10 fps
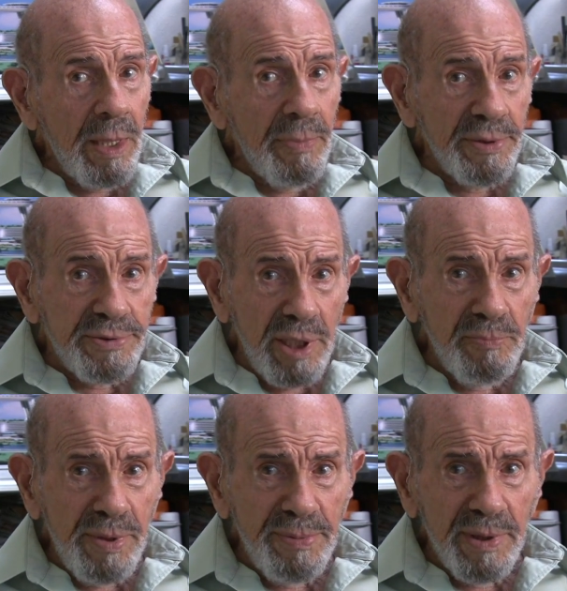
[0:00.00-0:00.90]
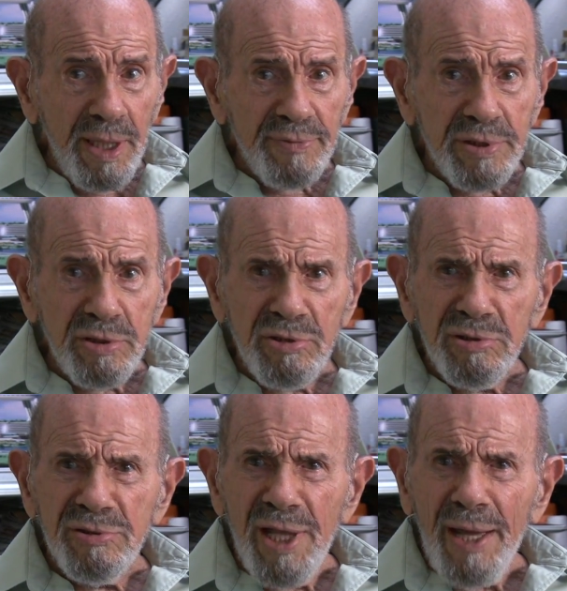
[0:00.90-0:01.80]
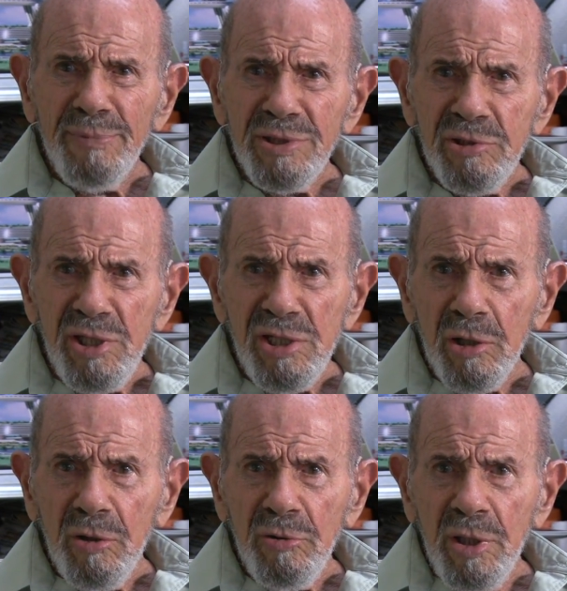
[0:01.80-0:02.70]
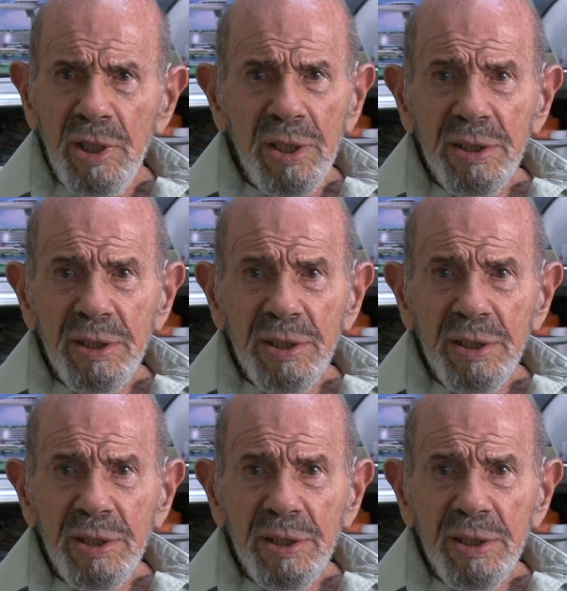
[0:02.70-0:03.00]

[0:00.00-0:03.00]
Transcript: But some people have such a damaged ego